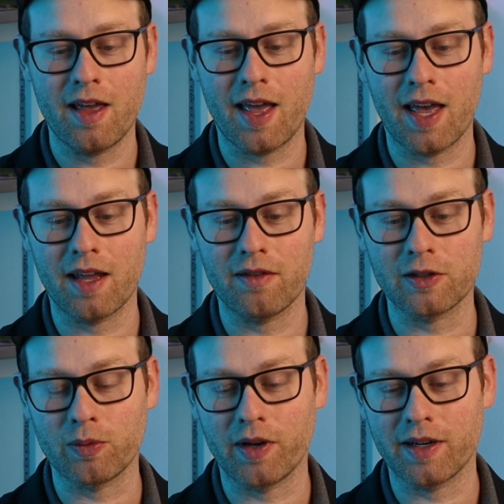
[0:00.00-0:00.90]
and
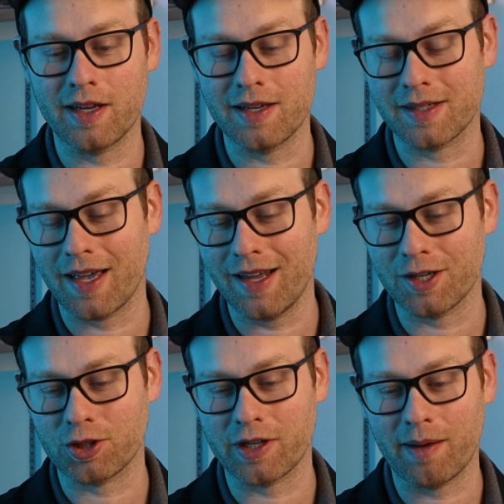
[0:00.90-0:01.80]
this one is kind
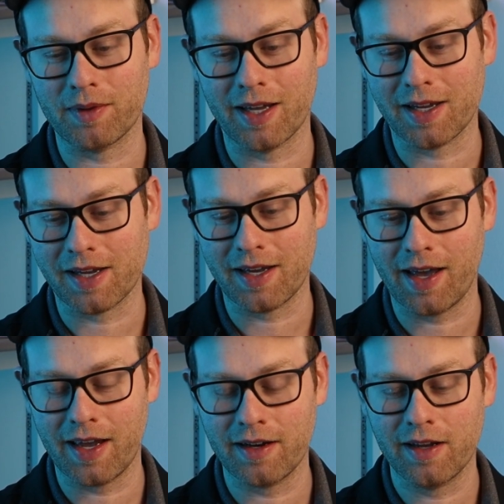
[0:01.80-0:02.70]
of shaped like a
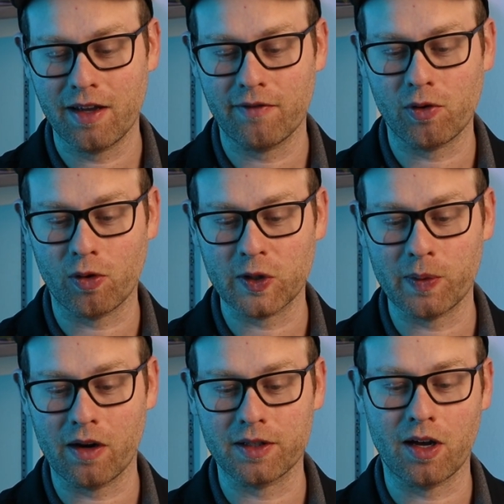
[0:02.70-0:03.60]
kite, Of course,
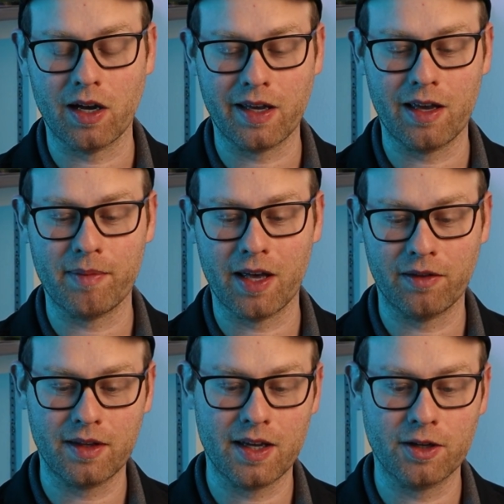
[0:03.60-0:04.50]
we are talking
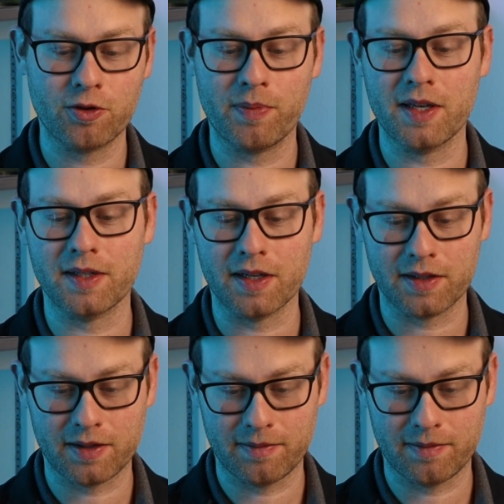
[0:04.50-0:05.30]
about the trapezius.